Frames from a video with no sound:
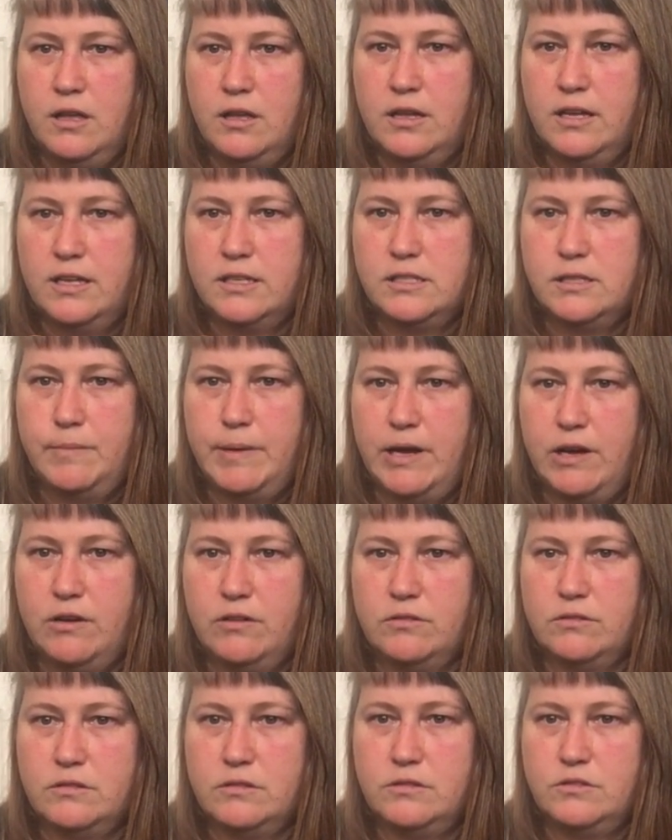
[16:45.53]
that's about
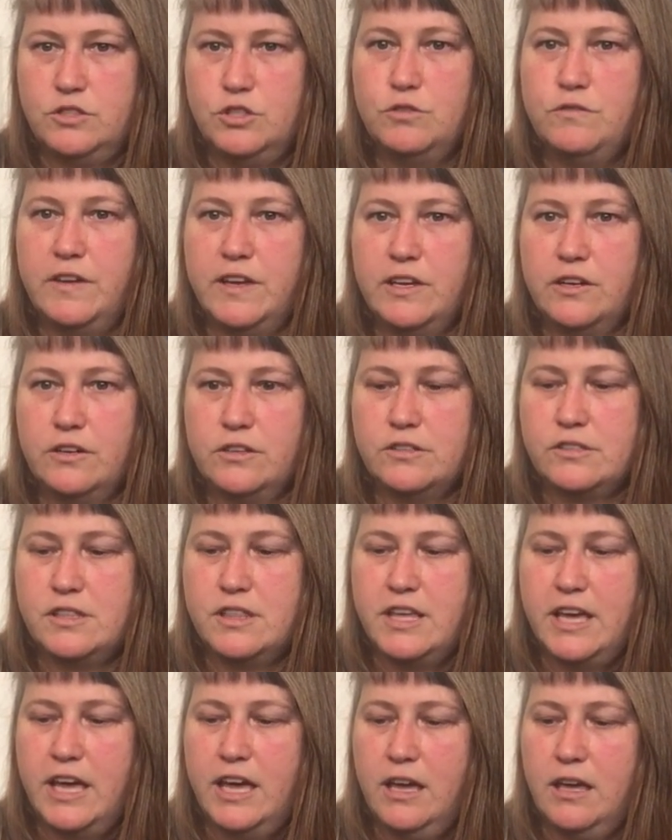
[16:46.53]
two fingers
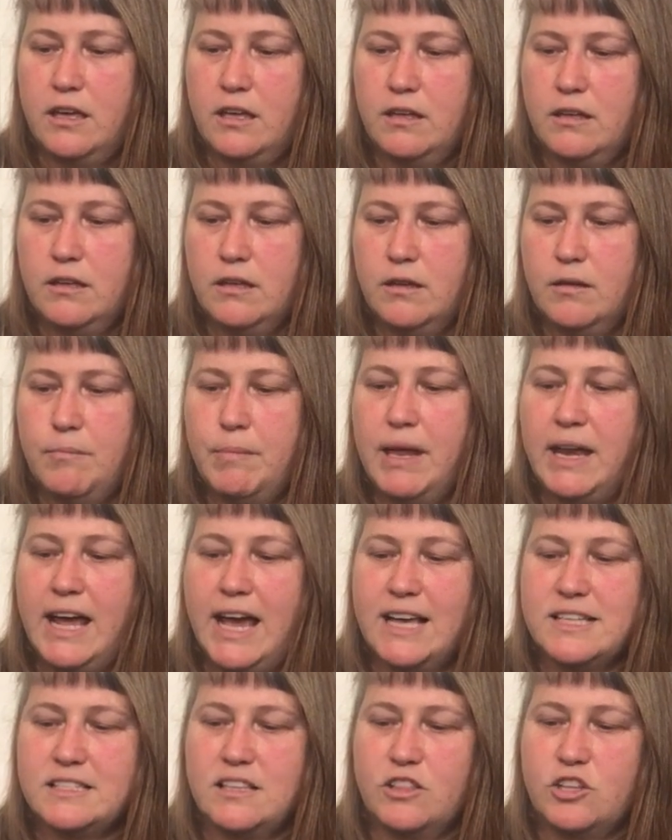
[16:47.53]
thick, but it
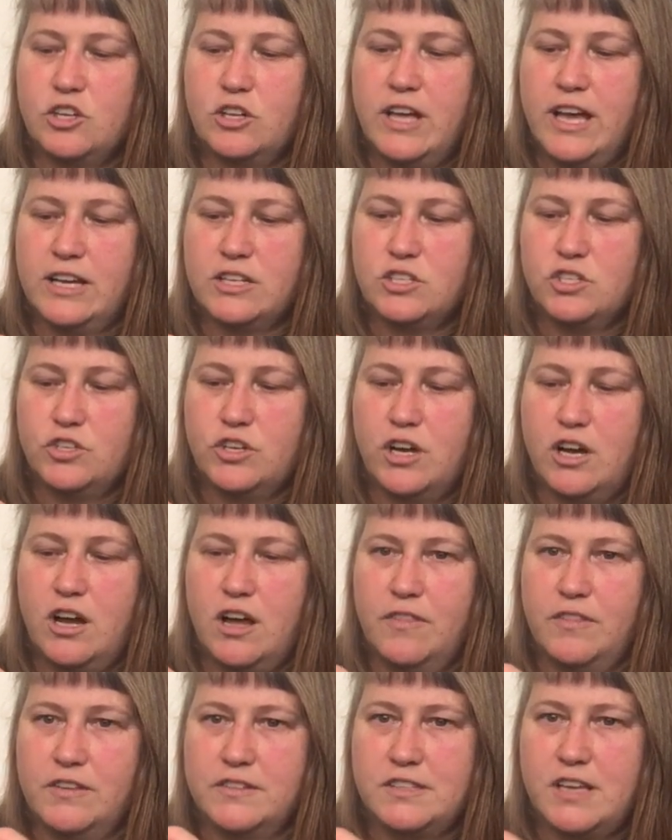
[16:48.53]
has a little extra
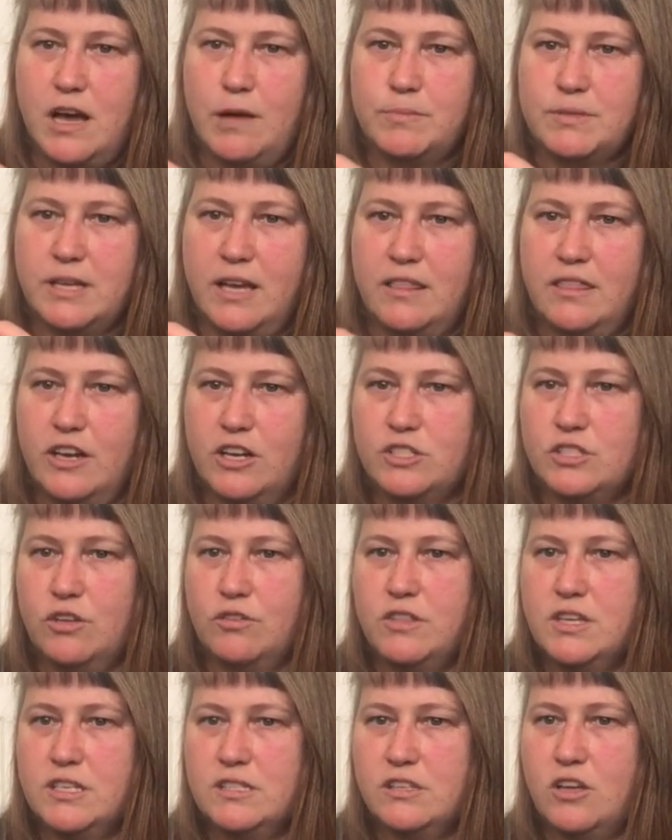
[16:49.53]
on the top side there. So
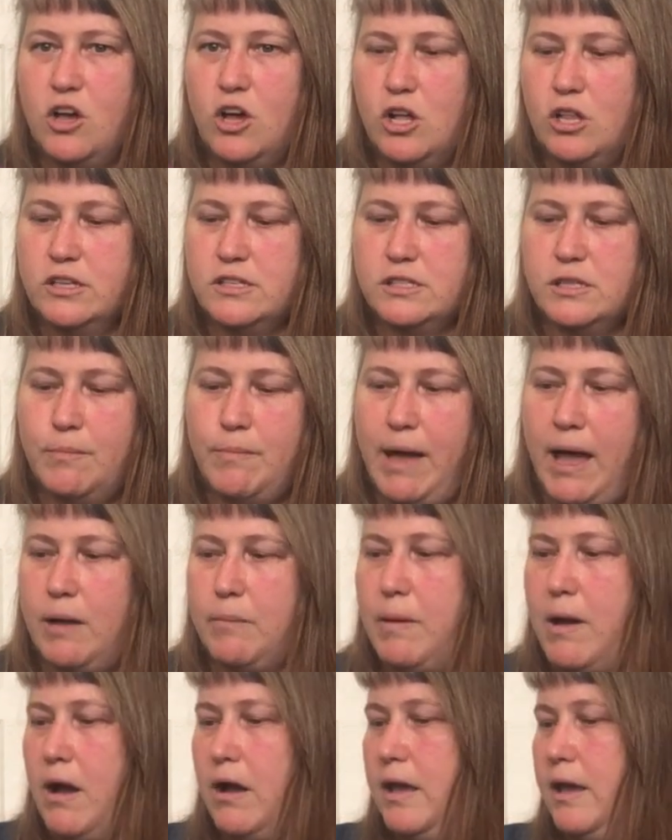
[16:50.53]
this all is the back
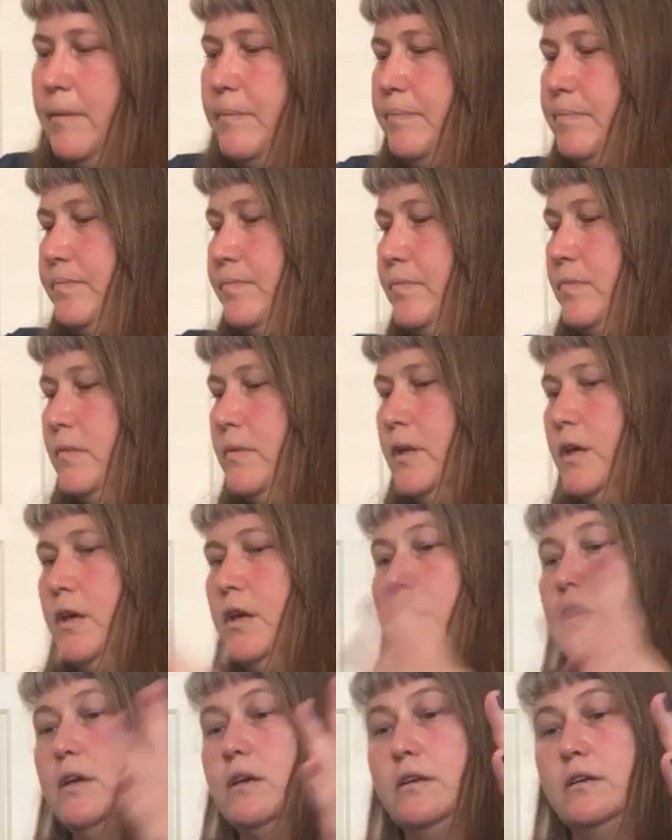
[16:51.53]
pocket.
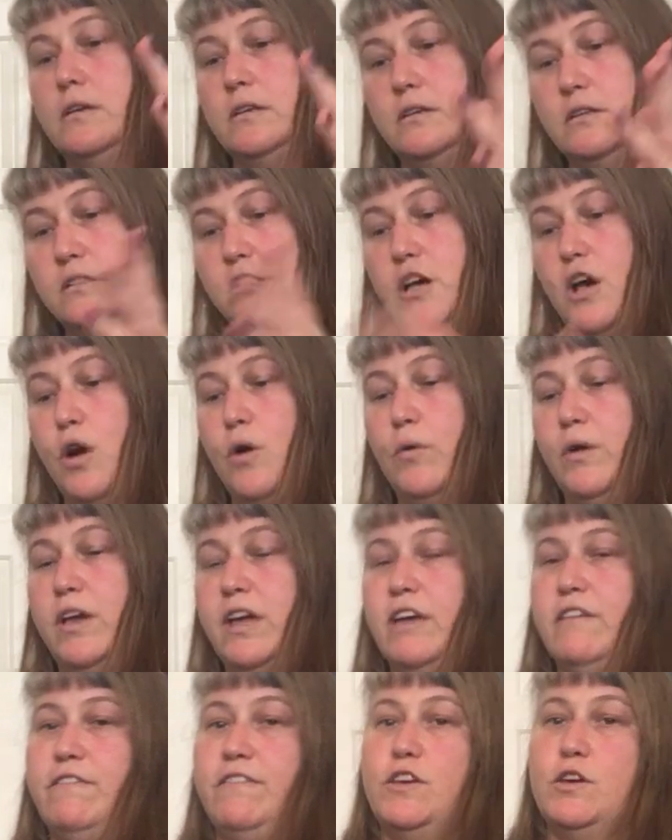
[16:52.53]
So
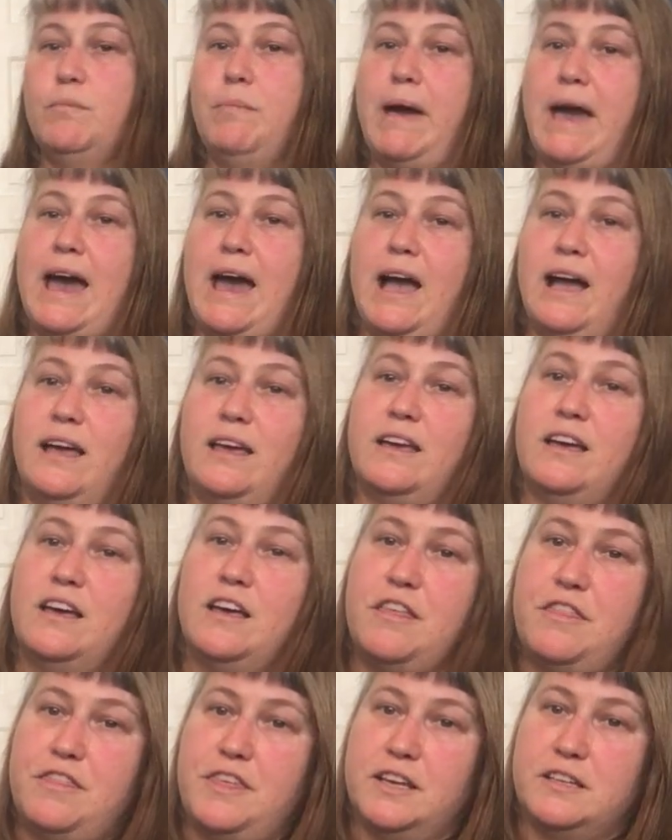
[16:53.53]
if you pack
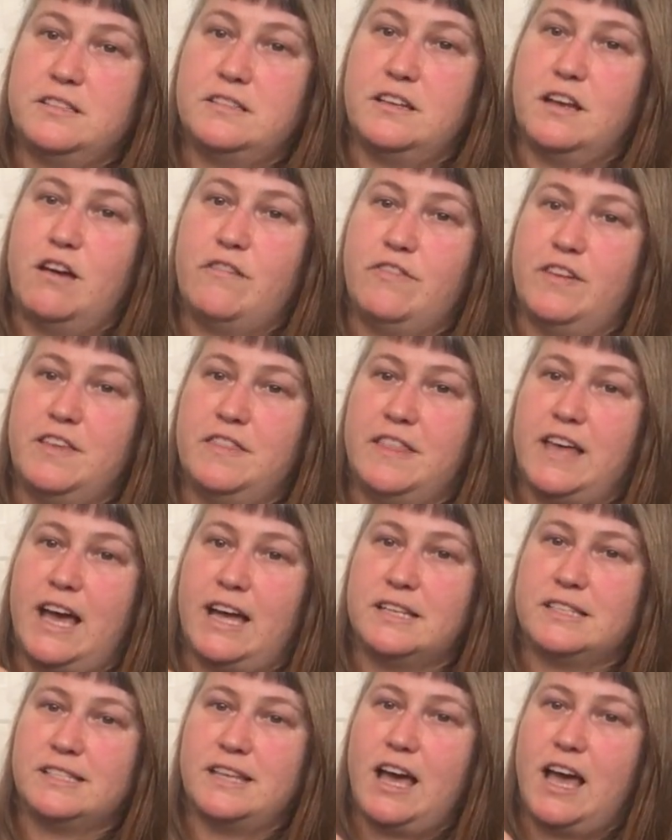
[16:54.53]
thick stuff in
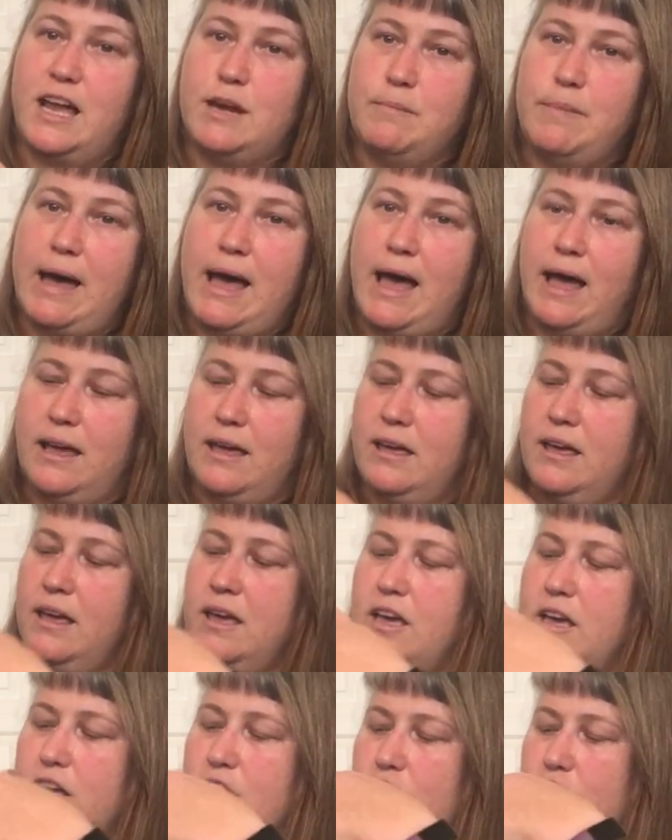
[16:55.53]
that side back,
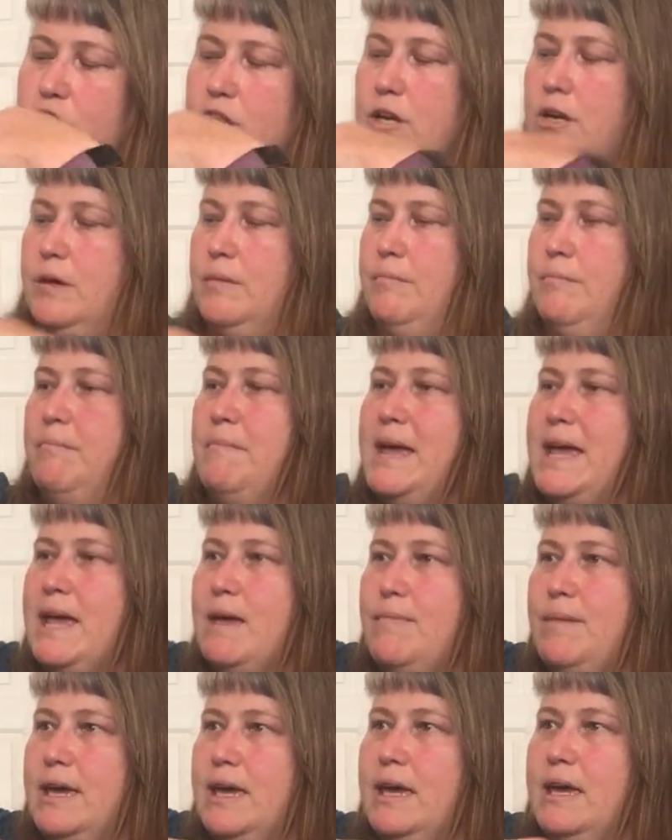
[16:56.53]
you're gonna
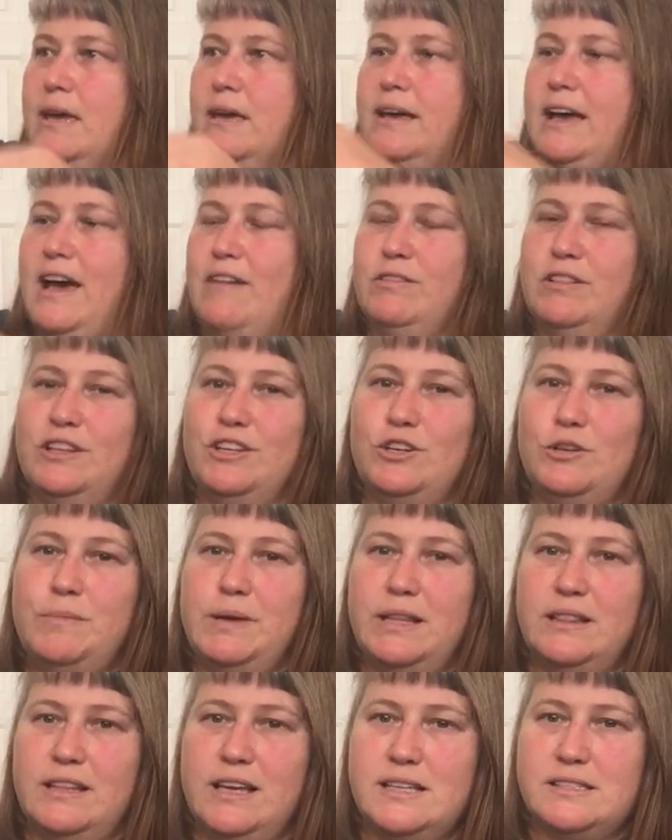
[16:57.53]
maybe have a little
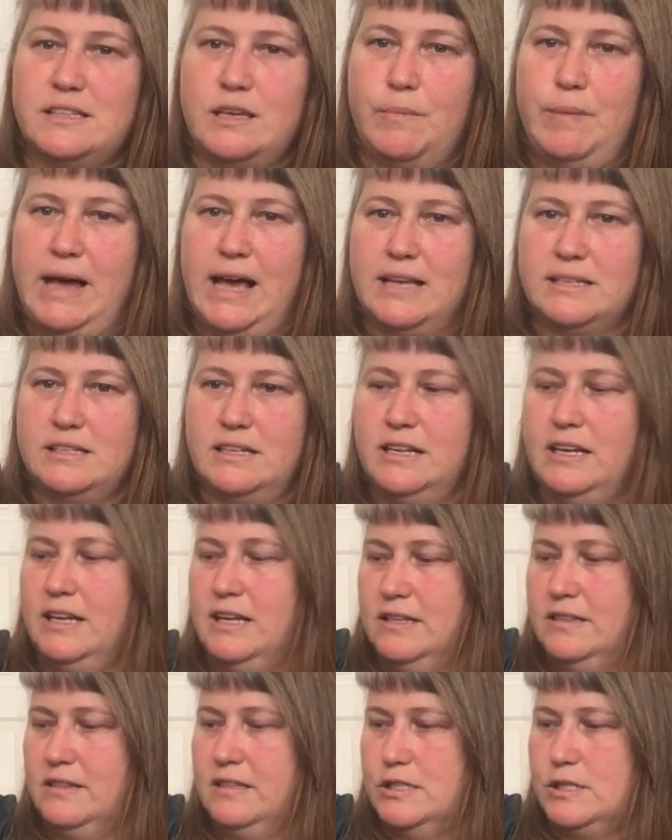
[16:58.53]
bit less capacity
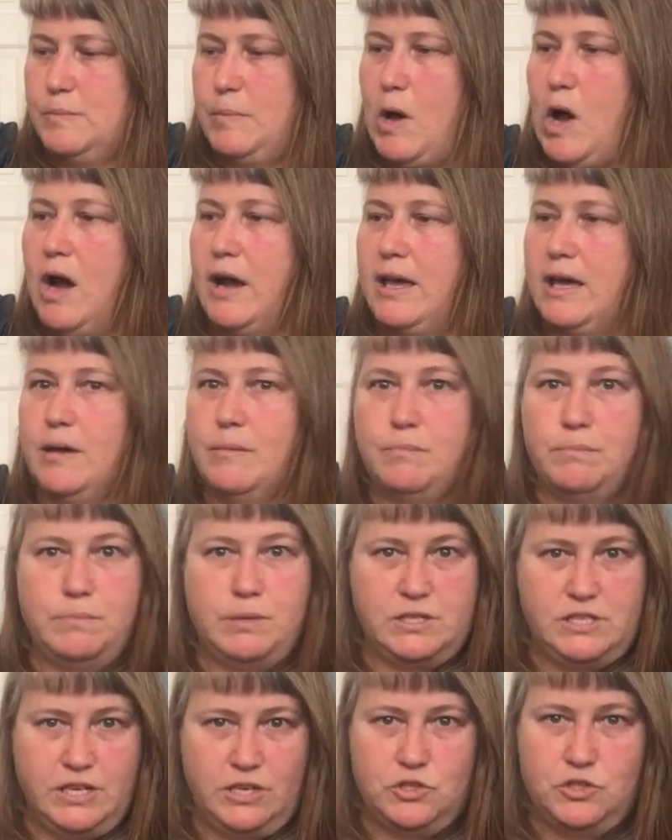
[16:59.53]
in this pocket,
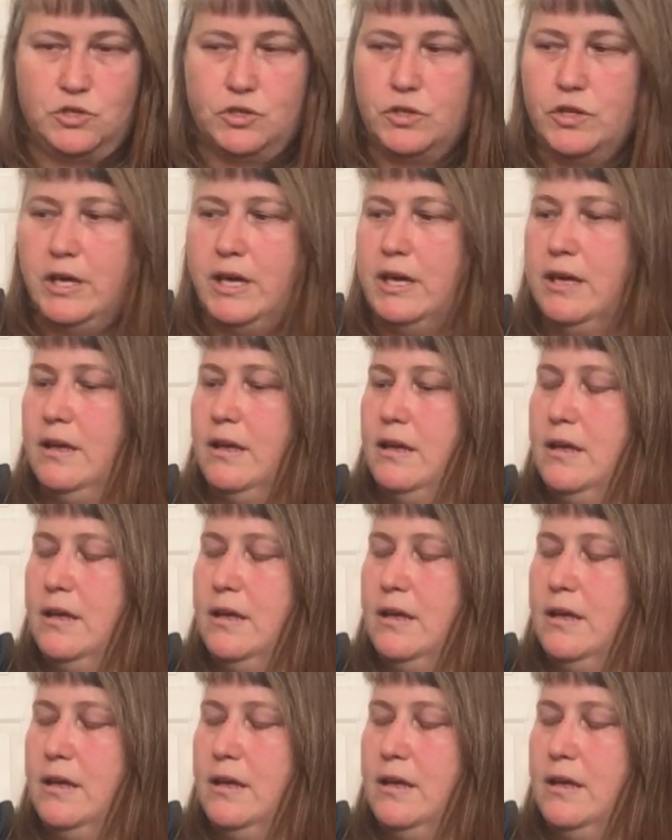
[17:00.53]
potentially,